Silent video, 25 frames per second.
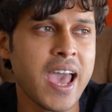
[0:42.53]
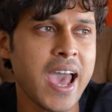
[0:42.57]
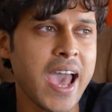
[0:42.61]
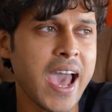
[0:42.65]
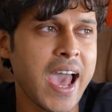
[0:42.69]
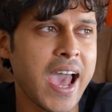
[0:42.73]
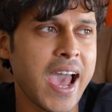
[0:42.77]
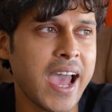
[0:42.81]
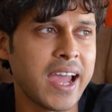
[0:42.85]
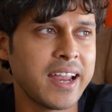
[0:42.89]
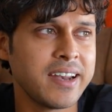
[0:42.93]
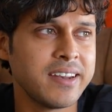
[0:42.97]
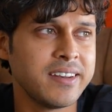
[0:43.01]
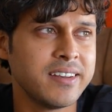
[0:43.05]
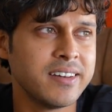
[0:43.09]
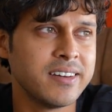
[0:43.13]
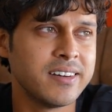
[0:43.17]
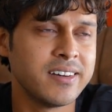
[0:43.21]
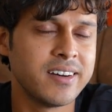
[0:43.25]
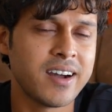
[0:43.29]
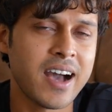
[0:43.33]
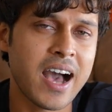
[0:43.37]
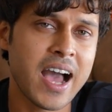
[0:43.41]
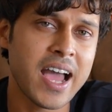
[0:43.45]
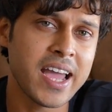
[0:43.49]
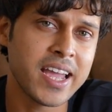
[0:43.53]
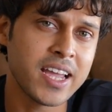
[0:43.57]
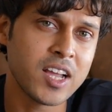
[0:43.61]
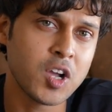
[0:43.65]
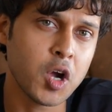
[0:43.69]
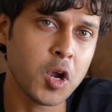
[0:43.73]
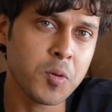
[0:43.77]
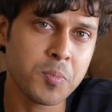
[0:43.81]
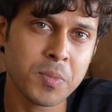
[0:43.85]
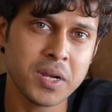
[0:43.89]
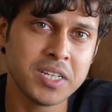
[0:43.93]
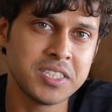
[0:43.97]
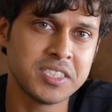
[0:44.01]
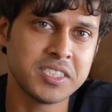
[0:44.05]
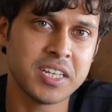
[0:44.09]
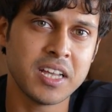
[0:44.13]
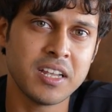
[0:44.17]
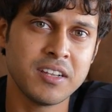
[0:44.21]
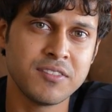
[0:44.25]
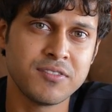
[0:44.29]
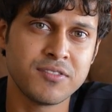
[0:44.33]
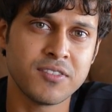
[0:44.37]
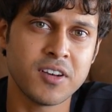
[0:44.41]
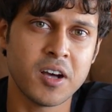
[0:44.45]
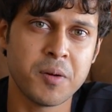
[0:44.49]
And I got
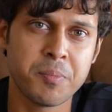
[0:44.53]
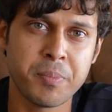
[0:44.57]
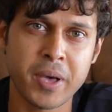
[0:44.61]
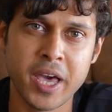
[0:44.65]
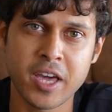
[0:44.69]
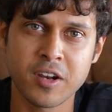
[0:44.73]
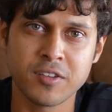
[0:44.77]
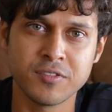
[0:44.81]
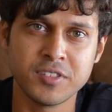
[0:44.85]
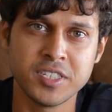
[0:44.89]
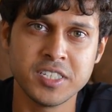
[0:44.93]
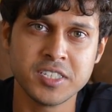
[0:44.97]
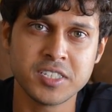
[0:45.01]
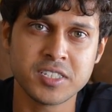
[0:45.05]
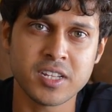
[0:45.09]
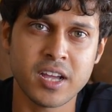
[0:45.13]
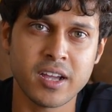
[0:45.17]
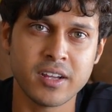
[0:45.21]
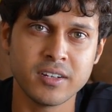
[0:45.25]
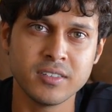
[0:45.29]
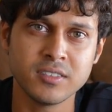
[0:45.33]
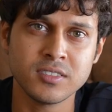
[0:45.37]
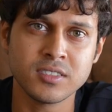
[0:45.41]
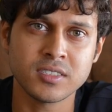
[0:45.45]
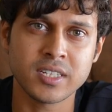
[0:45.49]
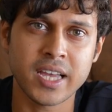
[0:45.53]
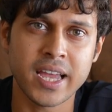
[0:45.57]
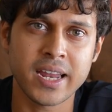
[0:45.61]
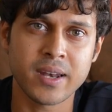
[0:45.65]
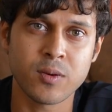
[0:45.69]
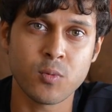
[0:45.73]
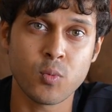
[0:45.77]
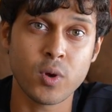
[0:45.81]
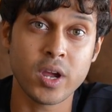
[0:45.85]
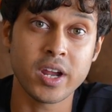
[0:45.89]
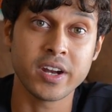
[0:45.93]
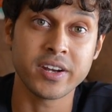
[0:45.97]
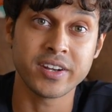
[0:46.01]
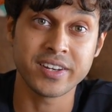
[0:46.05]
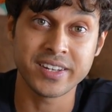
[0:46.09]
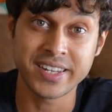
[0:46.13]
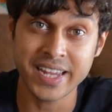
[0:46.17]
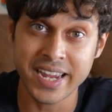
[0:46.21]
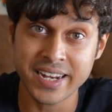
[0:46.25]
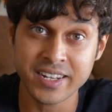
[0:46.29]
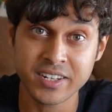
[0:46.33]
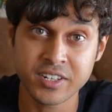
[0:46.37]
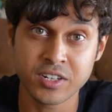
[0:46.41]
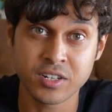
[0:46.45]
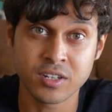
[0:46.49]
myself a pair of these tires and we're
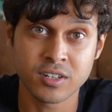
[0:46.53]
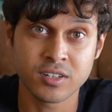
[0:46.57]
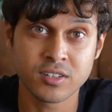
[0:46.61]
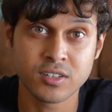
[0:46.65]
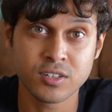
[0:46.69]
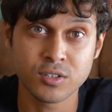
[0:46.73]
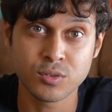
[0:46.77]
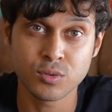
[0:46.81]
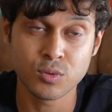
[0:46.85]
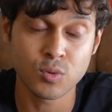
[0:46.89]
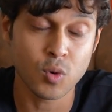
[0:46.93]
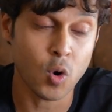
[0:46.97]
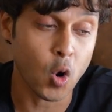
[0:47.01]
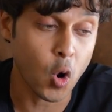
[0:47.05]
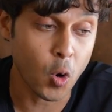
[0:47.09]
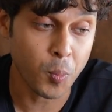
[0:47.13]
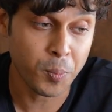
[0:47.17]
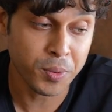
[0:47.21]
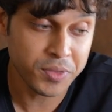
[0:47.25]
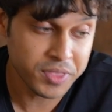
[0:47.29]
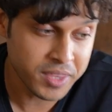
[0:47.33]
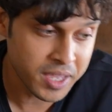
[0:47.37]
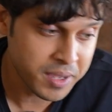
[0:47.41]
yet to open